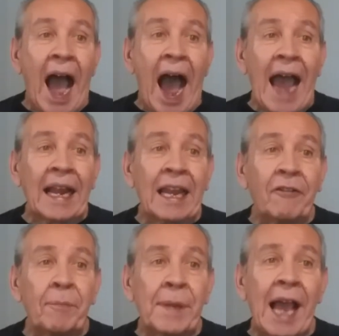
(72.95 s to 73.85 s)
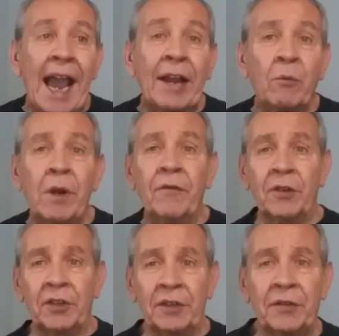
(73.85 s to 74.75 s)
I left behind
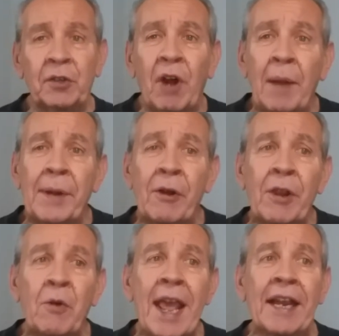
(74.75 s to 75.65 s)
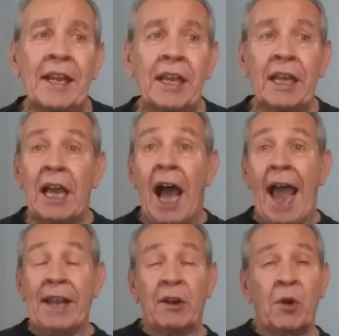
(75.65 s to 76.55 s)
rivers of strawberry red.
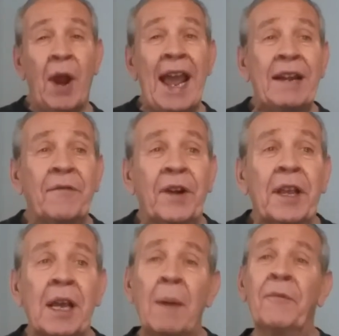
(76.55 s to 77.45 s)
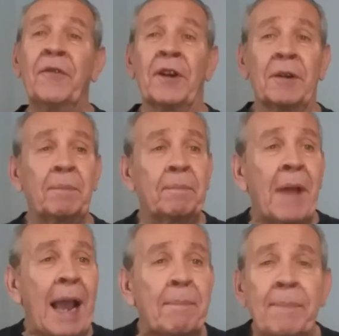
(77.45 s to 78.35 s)
I cried for comfort.
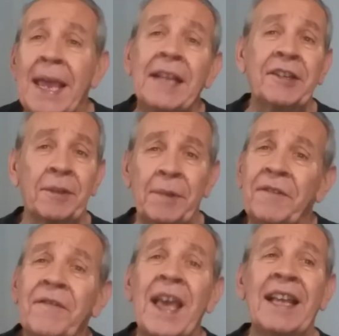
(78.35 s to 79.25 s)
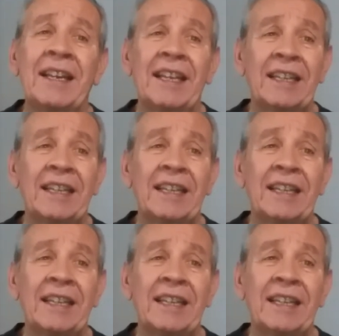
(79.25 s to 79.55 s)
I begged to be fed.